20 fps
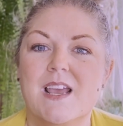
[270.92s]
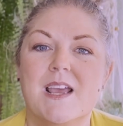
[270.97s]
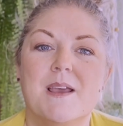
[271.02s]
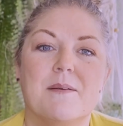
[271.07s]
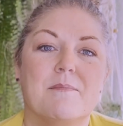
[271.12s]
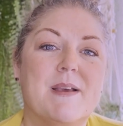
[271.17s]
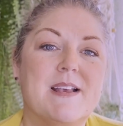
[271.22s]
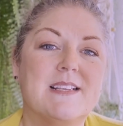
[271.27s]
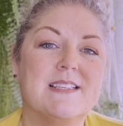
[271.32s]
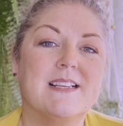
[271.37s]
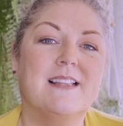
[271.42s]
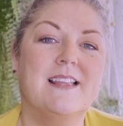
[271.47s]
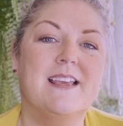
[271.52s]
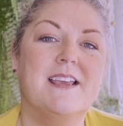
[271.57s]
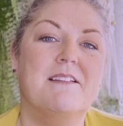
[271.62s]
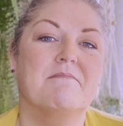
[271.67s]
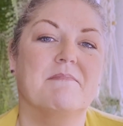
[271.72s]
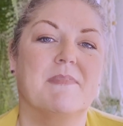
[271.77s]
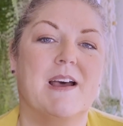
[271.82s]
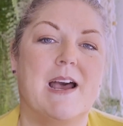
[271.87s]

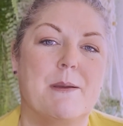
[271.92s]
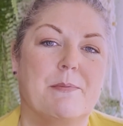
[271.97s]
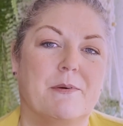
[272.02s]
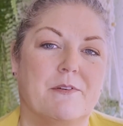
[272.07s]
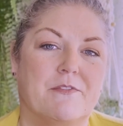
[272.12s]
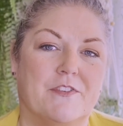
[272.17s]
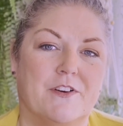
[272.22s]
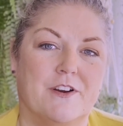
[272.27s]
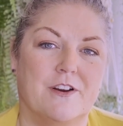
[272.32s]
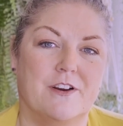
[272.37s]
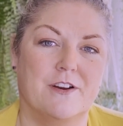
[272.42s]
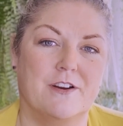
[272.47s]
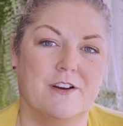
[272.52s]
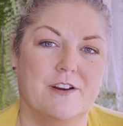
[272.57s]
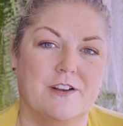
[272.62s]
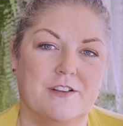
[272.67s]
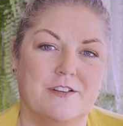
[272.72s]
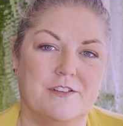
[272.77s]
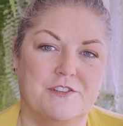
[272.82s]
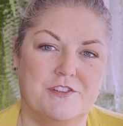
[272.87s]
Basically, I
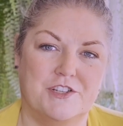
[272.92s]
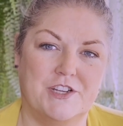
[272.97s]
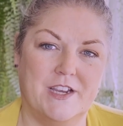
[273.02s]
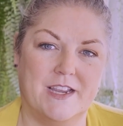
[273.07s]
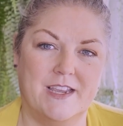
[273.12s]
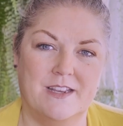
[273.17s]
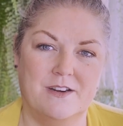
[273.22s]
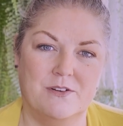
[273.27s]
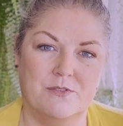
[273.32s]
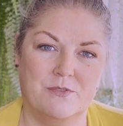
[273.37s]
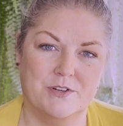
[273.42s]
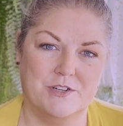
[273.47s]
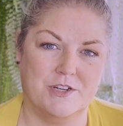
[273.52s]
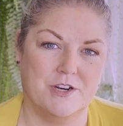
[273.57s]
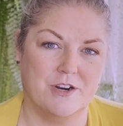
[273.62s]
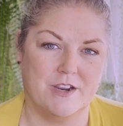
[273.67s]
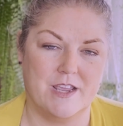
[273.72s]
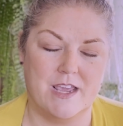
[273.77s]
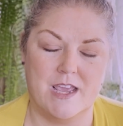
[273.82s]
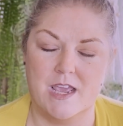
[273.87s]
prefer chicken or
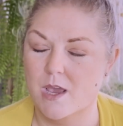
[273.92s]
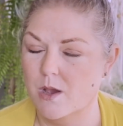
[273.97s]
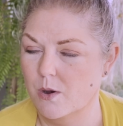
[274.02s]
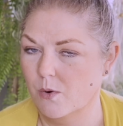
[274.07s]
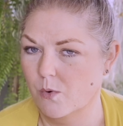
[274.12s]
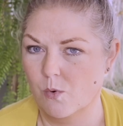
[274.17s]
turkey,